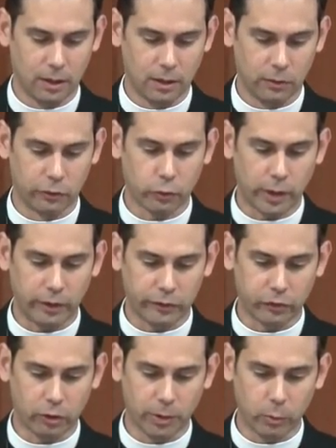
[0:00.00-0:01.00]
The trial
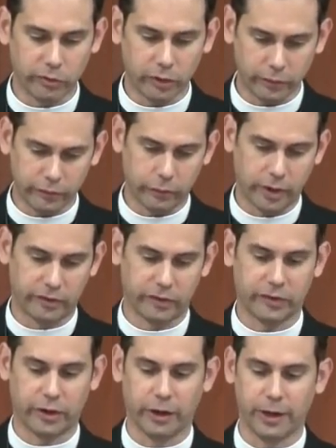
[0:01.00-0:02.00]
sermon was also
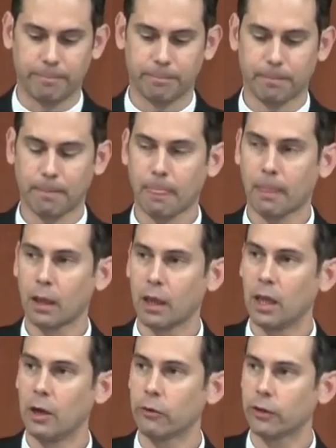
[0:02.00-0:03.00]
necessary.
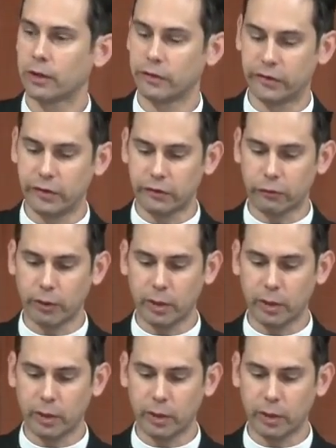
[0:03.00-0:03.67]
Here the consistory